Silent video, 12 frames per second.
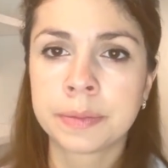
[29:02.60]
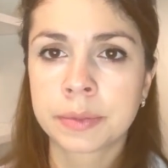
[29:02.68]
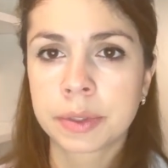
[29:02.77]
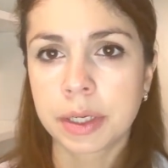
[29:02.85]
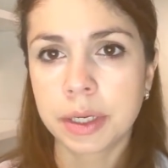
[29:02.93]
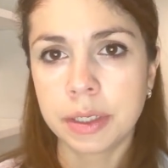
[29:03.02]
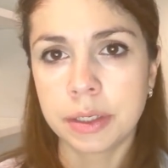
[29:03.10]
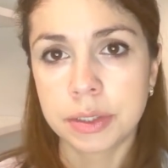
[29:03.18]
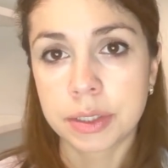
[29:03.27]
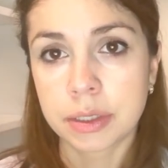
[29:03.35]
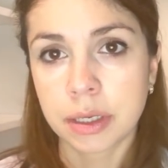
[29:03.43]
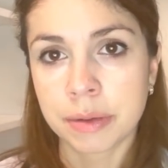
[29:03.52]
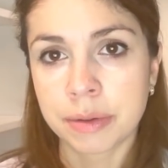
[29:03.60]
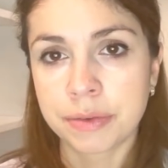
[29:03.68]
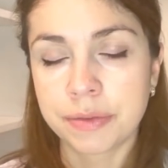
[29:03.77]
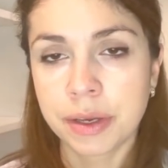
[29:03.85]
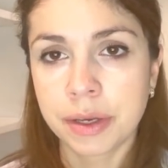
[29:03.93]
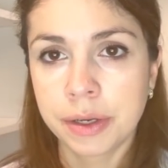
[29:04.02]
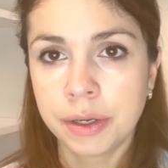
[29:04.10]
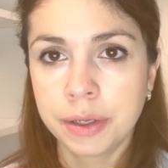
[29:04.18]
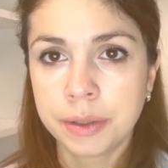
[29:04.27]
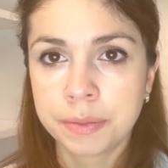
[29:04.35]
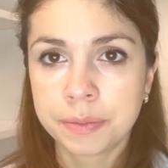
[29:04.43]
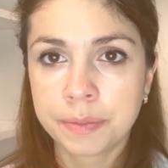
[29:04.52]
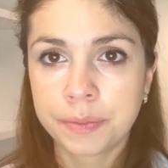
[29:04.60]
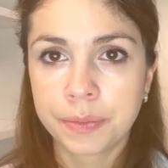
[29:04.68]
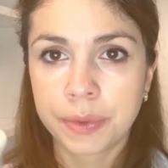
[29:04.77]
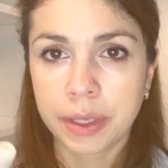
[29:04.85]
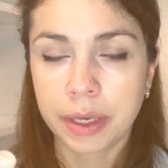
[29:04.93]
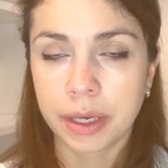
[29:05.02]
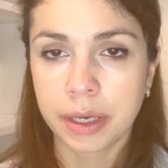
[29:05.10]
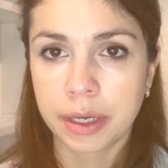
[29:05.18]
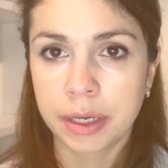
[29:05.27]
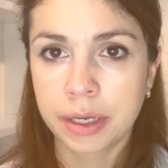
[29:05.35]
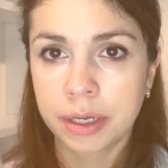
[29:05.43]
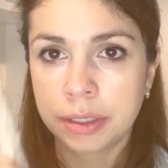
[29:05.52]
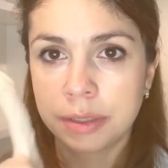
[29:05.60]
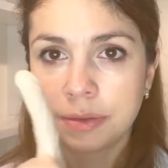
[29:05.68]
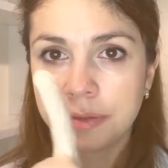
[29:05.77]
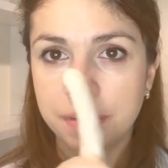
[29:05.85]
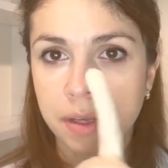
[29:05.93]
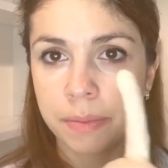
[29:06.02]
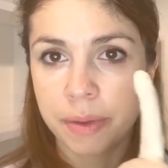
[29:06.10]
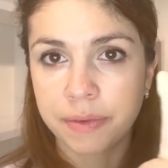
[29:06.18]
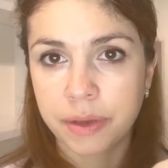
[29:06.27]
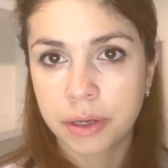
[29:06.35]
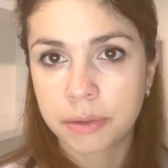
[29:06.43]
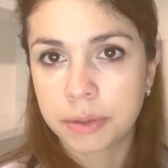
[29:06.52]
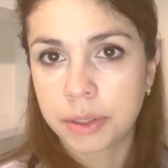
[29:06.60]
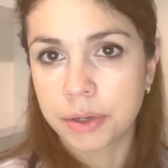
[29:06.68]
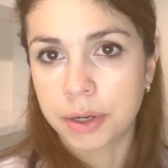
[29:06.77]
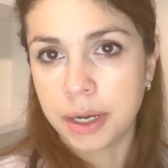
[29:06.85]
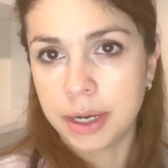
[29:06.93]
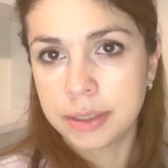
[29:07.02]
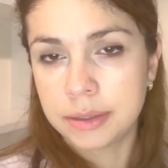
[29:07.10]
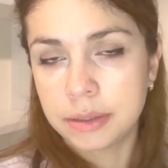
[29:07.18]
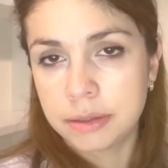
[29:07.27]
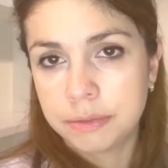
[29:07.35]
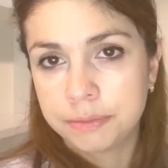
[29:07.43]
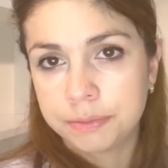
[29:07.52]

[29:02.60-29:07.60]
Okay, now just look at my finger and follow my finger with your eyes.